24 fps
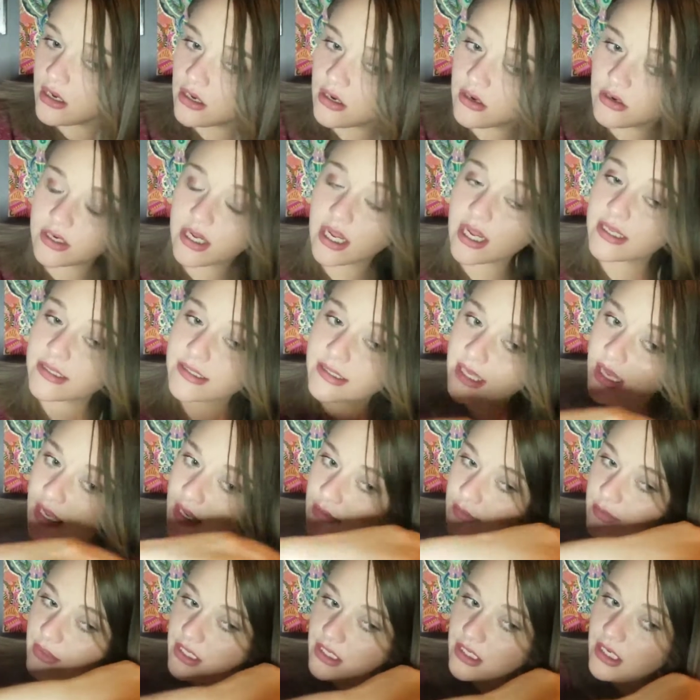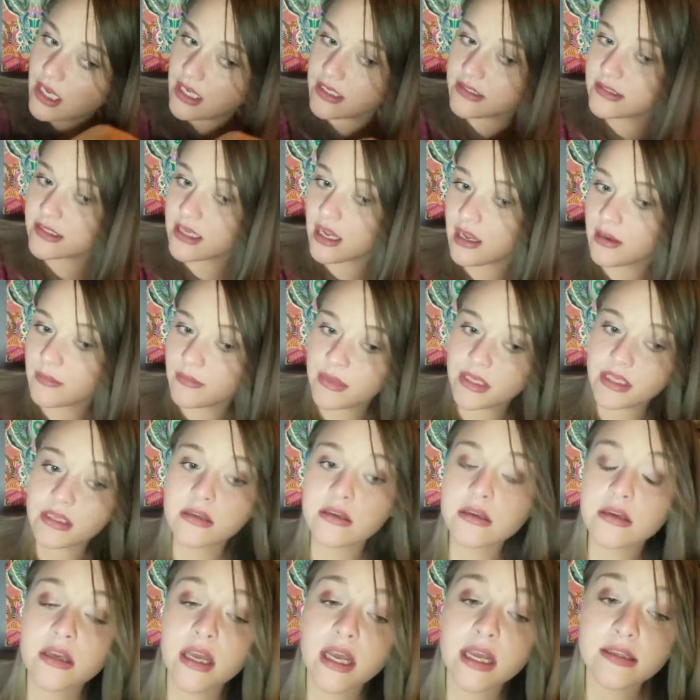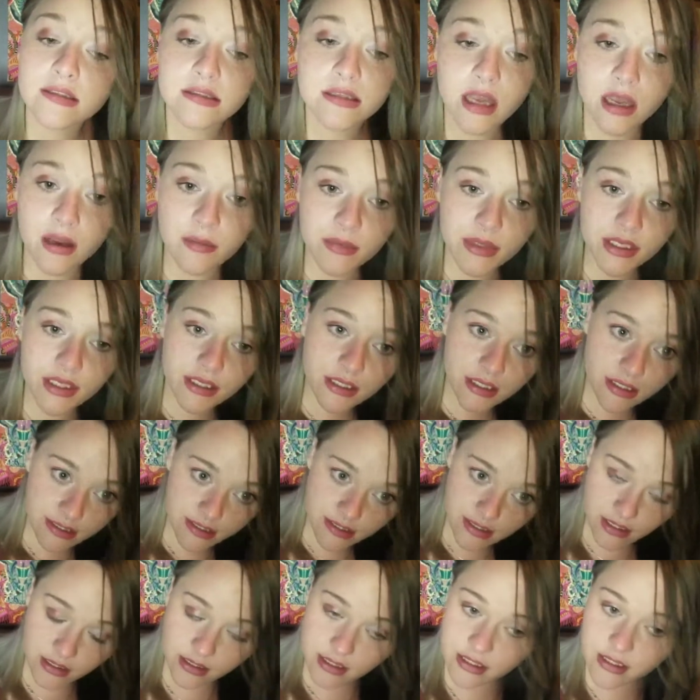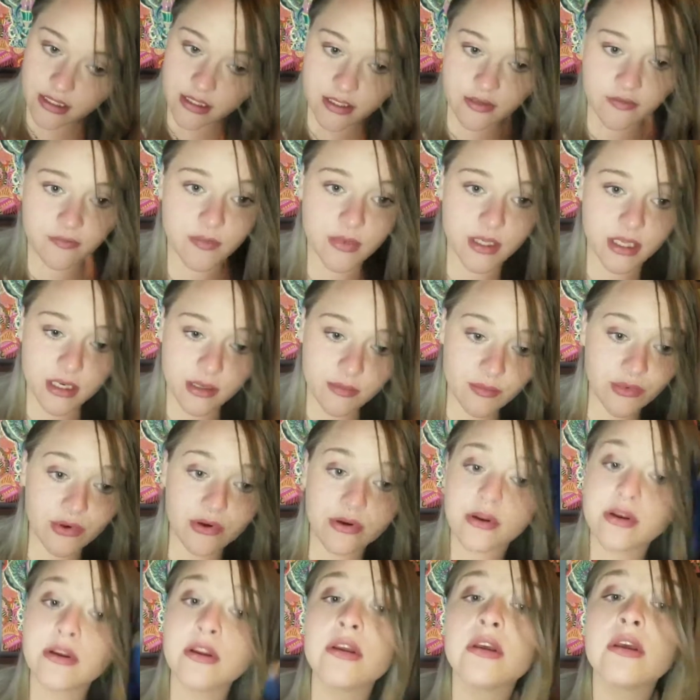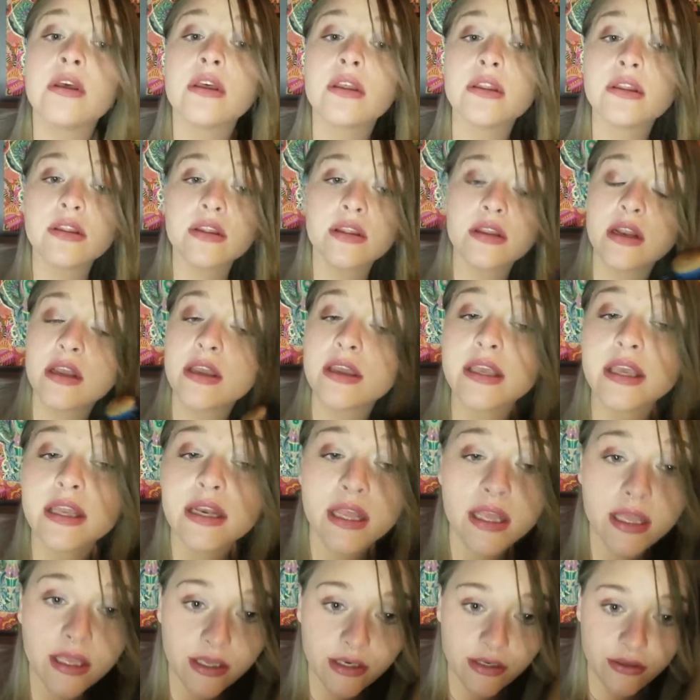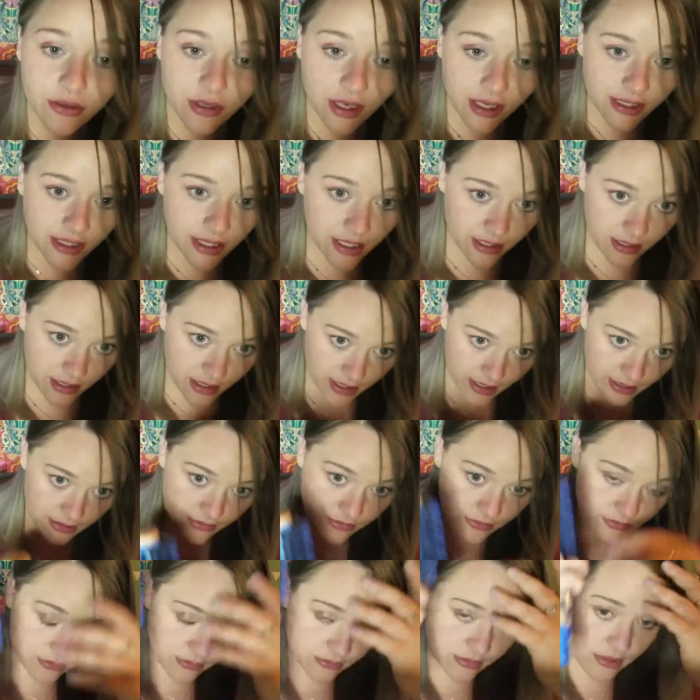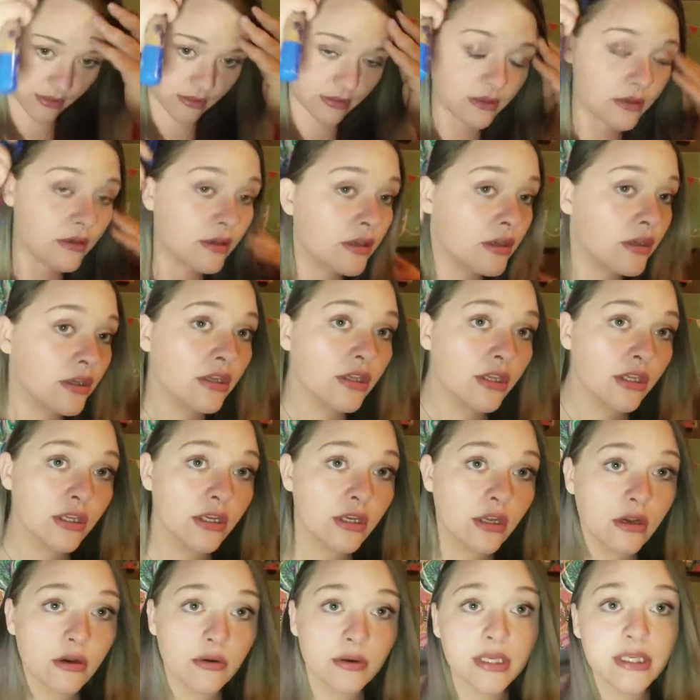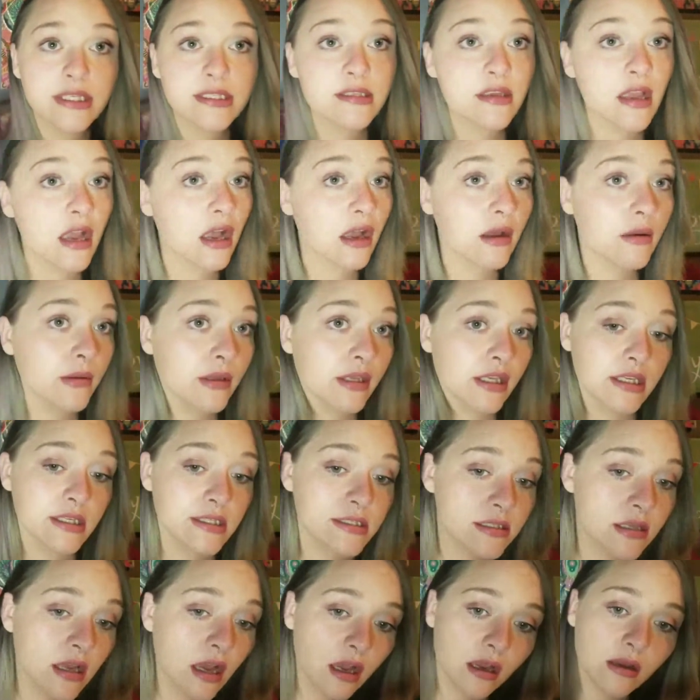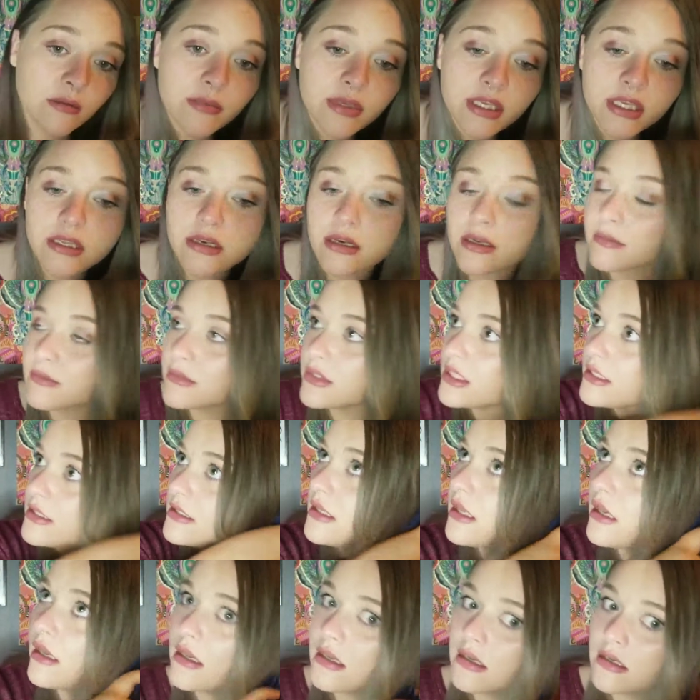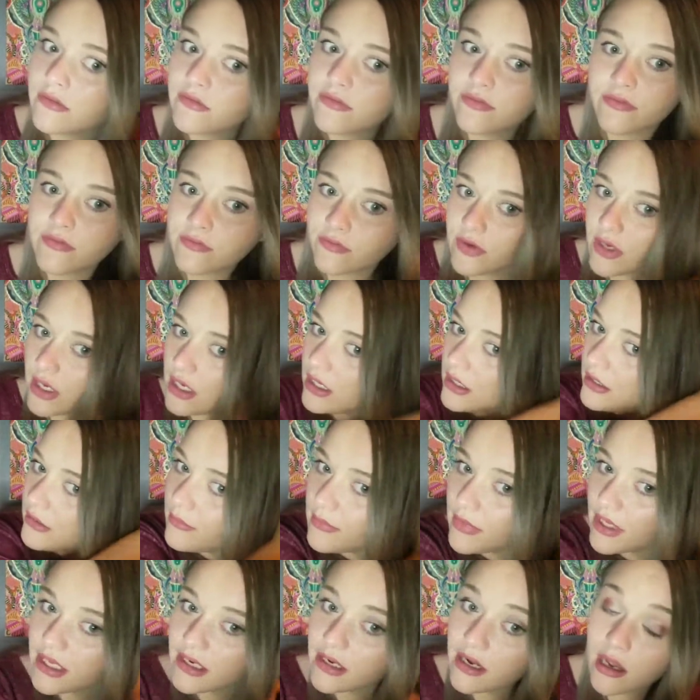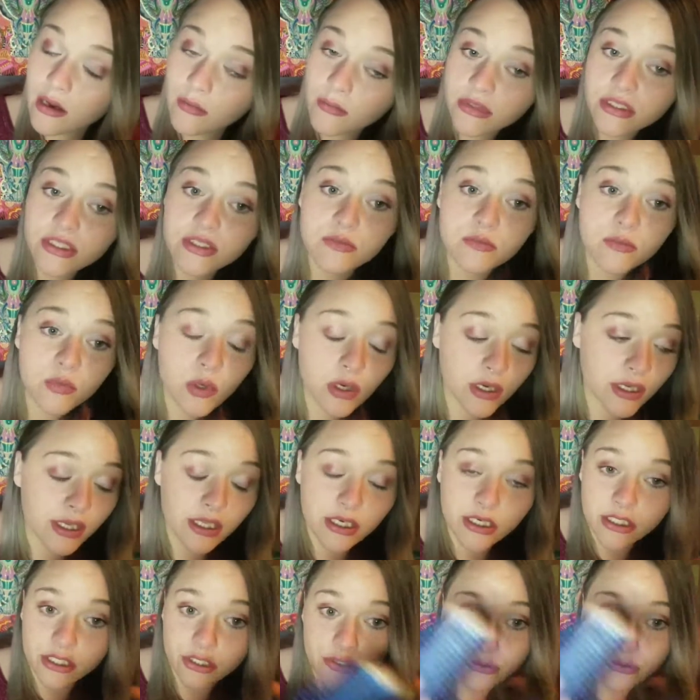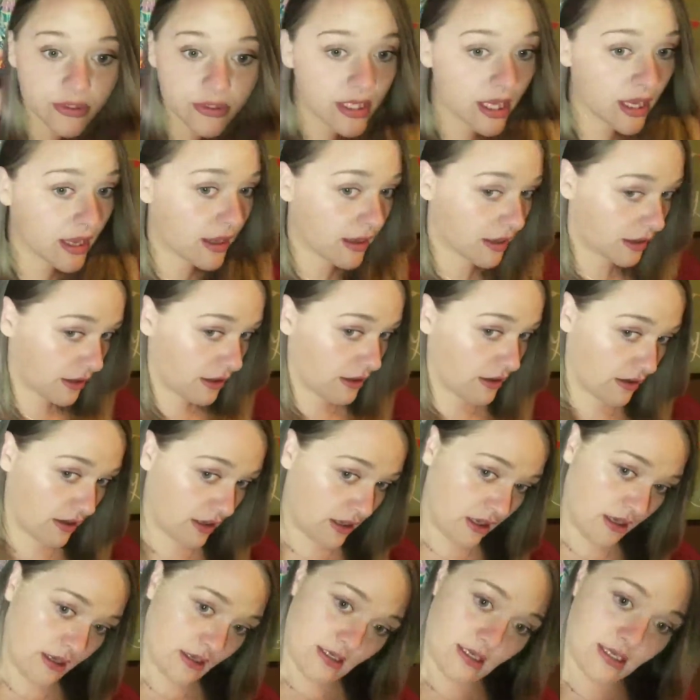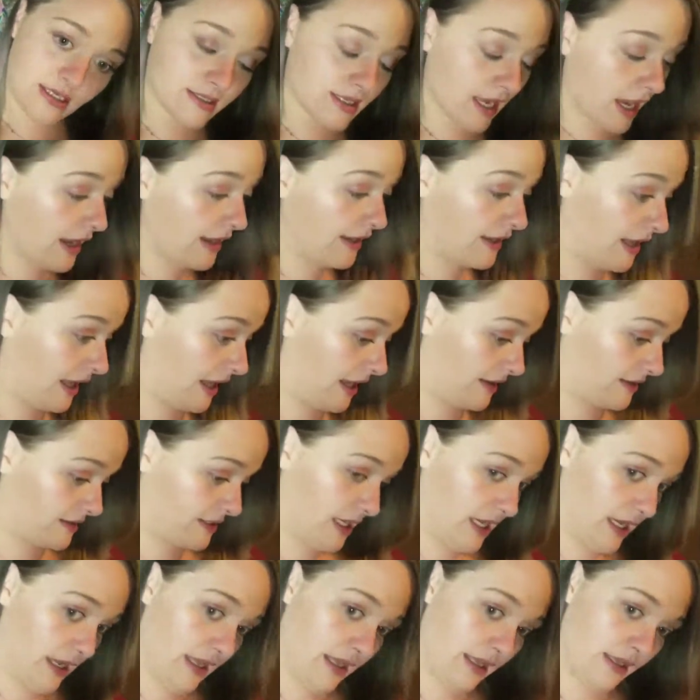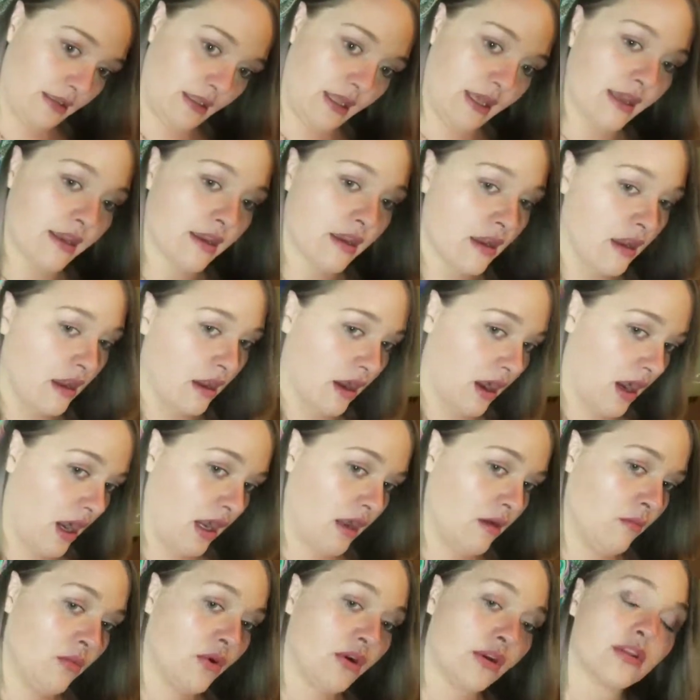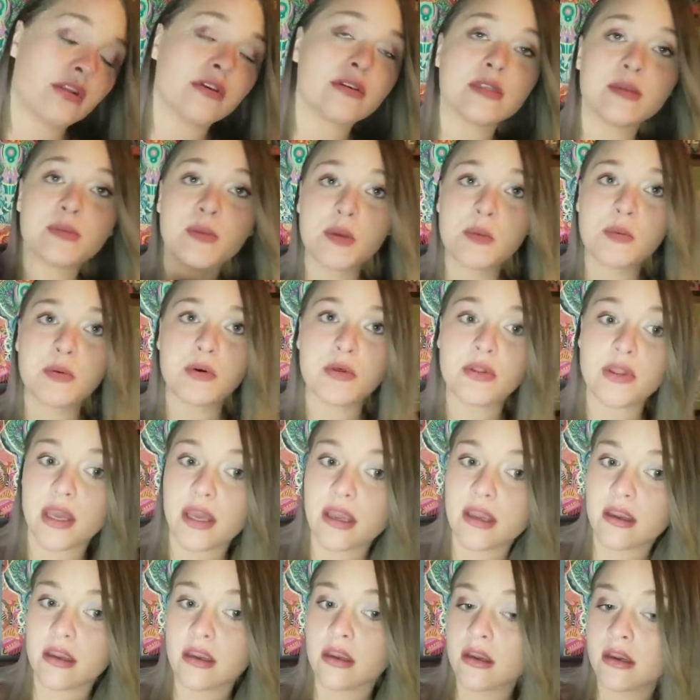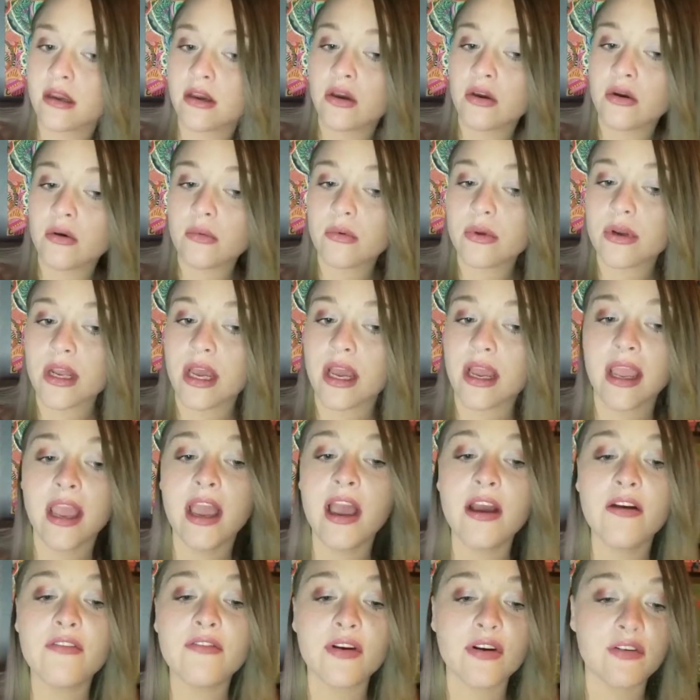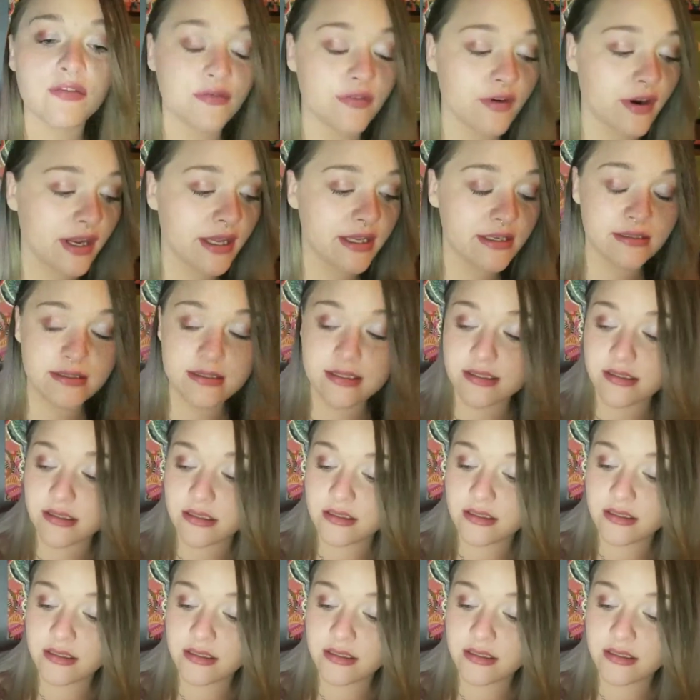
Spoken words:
oh, God's got me. God's got me. God's got me. He's not going to give me any more than I can't handle. And, you know, He's got me. He's got me. And I'm just like, fuck, man, how much more can take? Because I can't take it. Like, I'm one of those people that, when I have a friend